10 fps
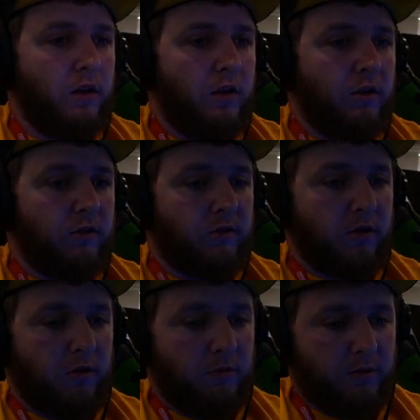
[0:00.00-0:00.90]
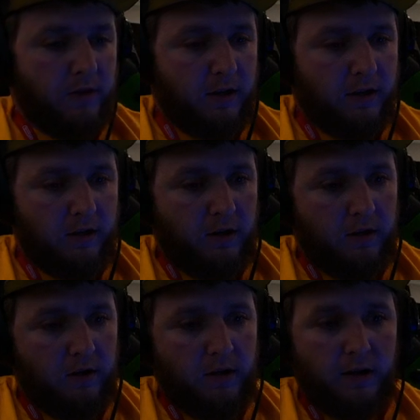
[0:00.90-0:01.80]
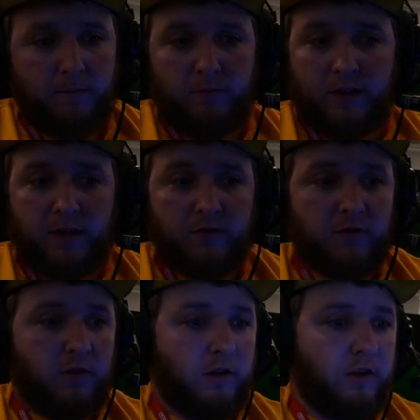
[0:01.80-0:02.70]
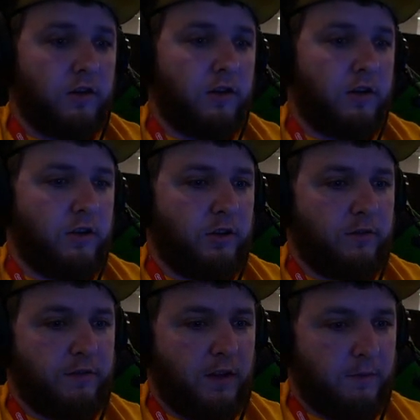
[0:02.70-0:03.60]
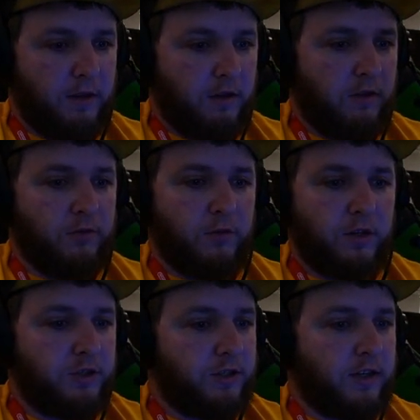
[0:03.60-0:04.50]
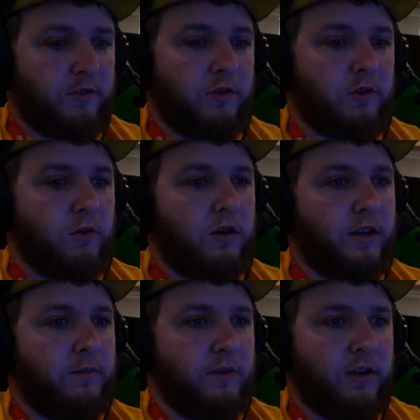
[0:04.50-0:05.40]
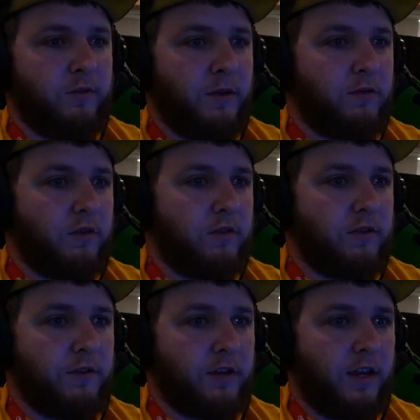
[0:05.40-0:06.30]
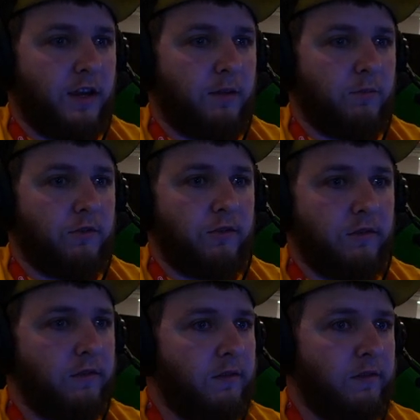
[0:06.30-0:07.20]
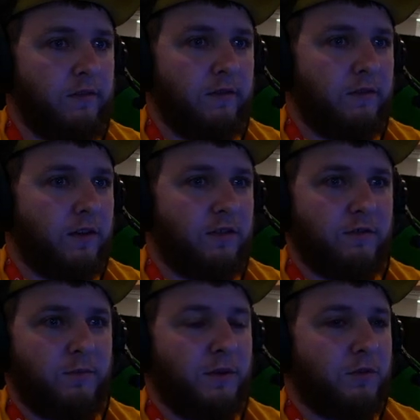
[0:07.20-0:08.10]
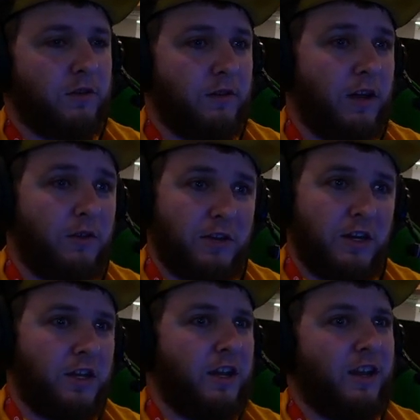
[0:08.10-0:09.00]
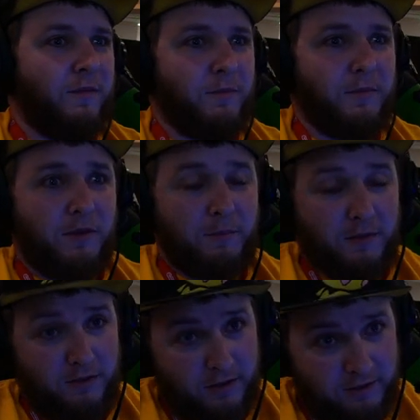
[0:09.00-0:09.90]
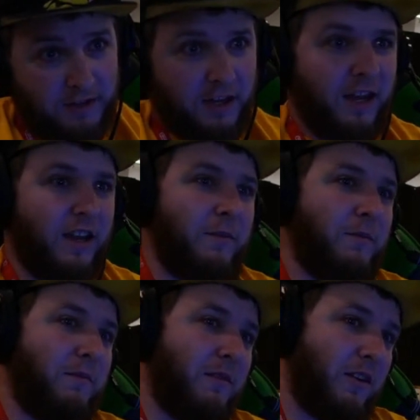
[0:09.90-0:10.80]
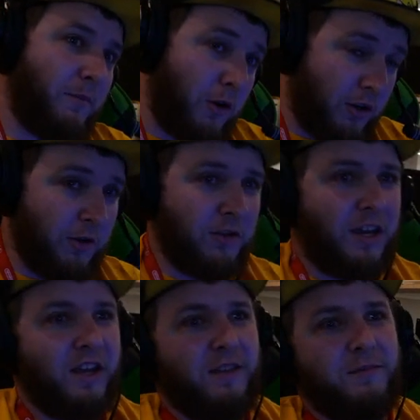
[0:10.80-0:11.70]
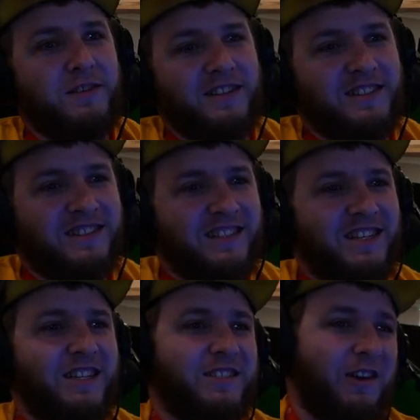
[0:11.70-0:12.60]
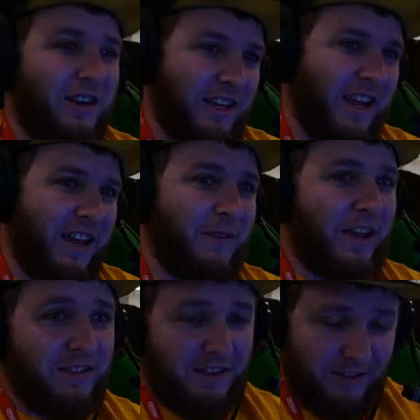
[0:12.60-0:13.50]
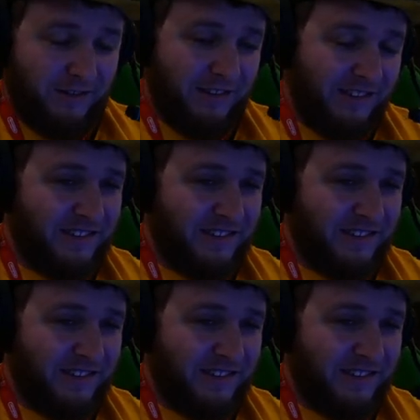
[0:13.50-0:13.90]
So with that, I'm SegaStar. You can find me on Twitch, SegaStar1. I speedrun different games. I speedrun a Hello Kitty game, a Disney game, a Mario game, a Sonic game, and this.